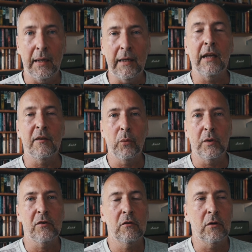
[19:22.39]
He can get his
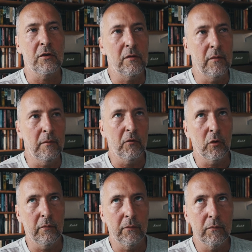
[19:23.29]
points across in sort
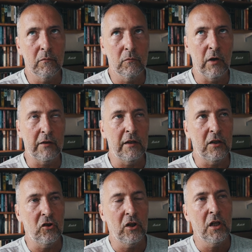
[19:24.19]
of
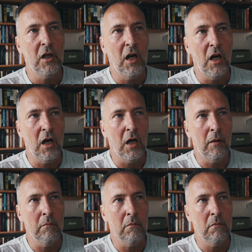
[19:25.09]
rustlish,
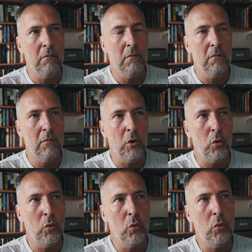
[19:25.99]
um,
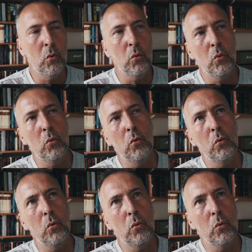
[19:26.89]

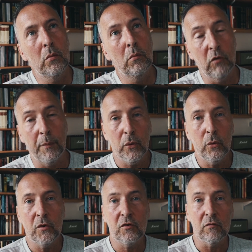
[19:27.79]
who
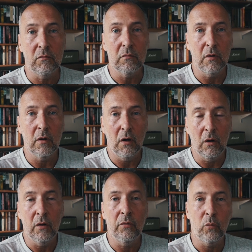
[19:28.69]
reports
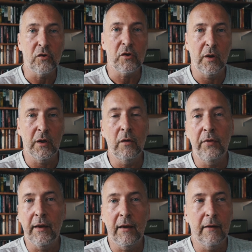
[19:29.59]
on what's going on there.